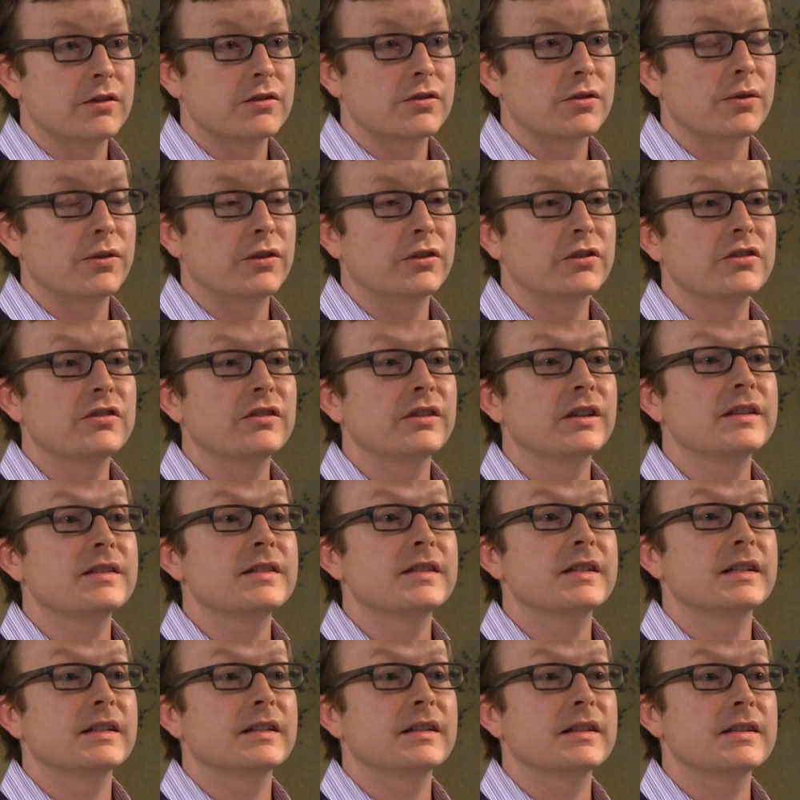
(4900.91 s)
So they're just
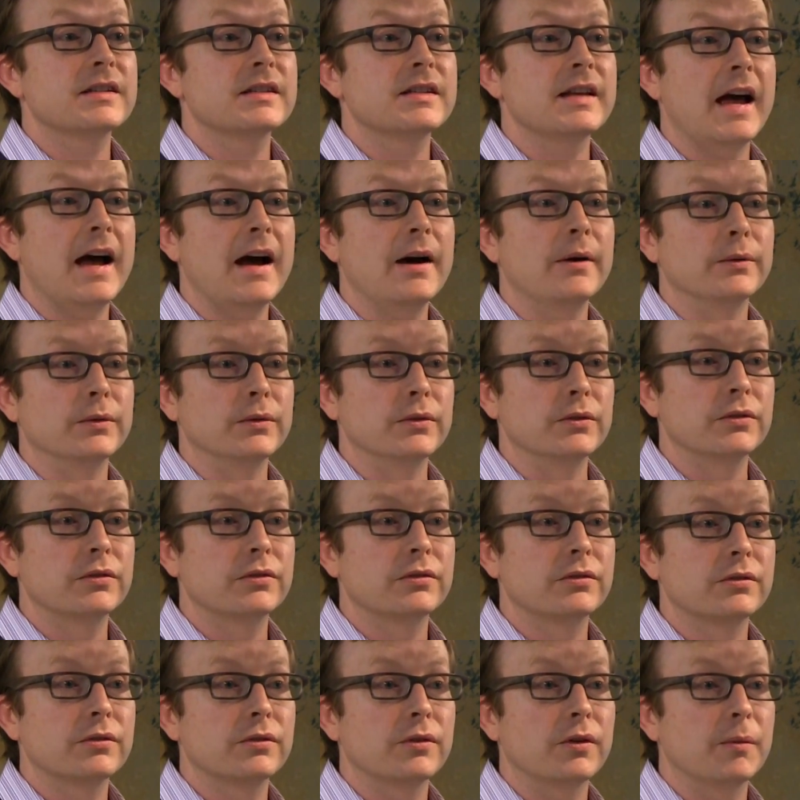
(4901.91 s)
listening to
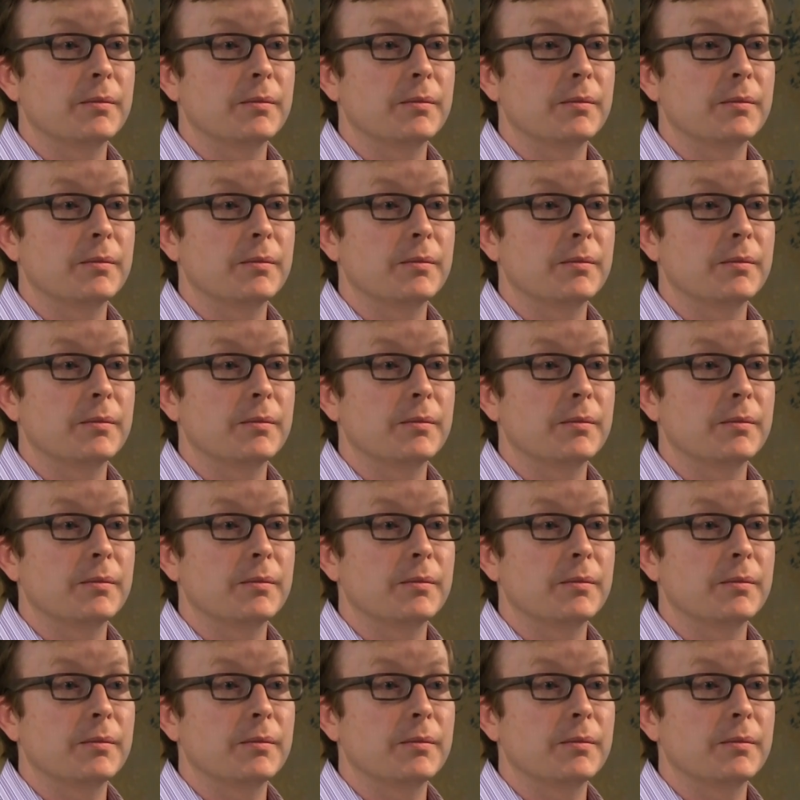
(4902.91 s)
sounds,